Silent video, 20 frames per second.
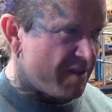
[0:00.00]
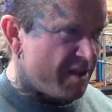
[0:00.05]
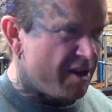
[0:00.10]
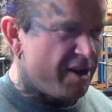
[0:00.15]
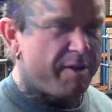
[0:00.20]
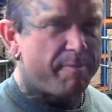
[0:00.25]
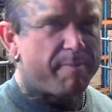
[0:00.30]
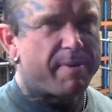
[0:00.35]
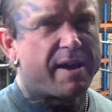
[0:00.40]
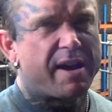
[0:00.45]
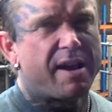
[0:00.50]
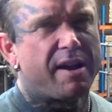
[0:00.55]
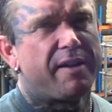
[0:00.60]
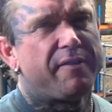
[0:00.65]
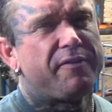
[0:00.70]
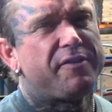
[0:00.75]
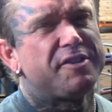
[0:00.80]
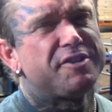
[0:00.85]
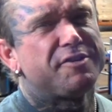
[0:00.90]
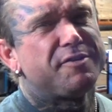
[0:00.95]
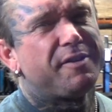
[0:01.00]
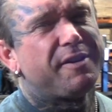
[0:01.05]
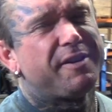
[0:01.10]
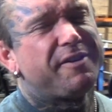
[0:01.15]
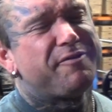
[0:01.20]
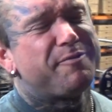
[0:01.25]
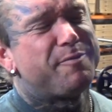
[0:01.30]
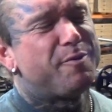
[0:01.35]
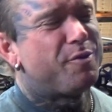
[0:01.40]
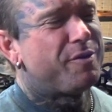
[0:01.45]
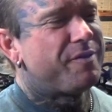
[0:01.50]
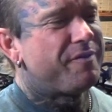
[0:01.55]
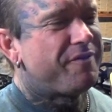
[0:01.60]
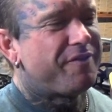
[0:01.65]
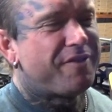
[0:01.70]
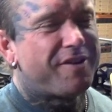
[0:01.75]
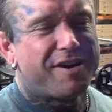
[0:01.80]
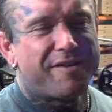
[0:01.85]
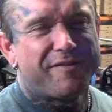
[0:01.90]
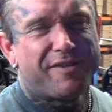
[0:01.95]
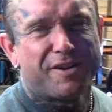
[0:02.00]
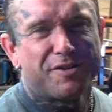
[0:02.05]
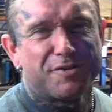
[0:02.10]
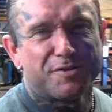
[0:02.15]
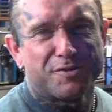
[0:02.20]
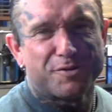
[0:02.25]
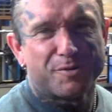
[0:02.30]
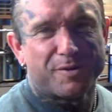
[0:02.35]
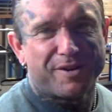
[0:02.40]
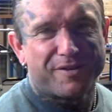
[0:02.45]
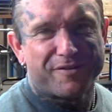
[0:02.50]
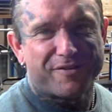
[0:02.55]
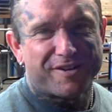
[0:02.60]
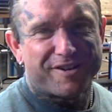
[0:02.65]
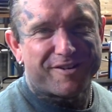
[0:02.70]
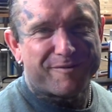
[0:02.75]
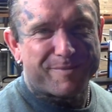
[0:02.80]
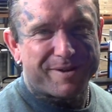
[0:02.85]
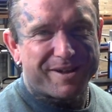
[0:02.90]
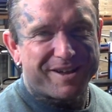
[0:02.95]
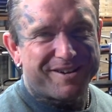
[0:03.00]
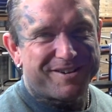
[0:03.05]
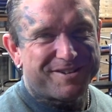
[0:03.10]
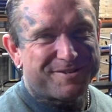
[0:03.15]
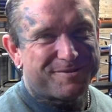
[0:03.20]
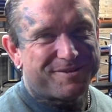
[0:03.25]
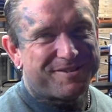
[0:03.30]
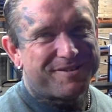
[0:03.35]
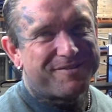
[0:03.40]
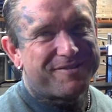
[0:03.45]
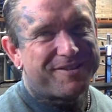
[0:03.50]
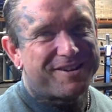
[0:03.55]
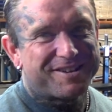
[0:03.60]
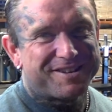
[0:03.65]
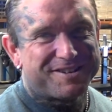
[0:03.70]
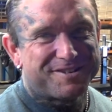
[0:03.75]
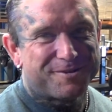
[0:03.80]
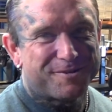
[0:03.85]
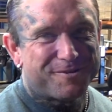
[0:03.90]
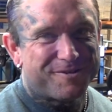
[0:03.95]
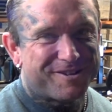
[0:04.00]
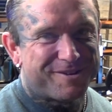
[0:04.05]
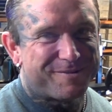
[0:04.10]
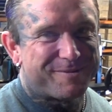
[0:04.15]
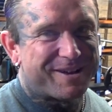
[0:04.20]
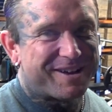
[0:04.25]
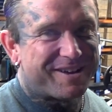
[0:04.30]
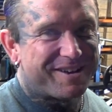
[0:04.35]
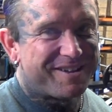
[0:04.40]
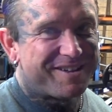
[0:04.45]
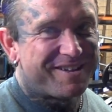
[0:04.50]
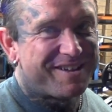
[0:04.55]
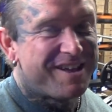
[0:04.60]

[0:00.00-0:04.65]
Elite powerlifters lift more than 525 pounds? What the fuck is he talking about?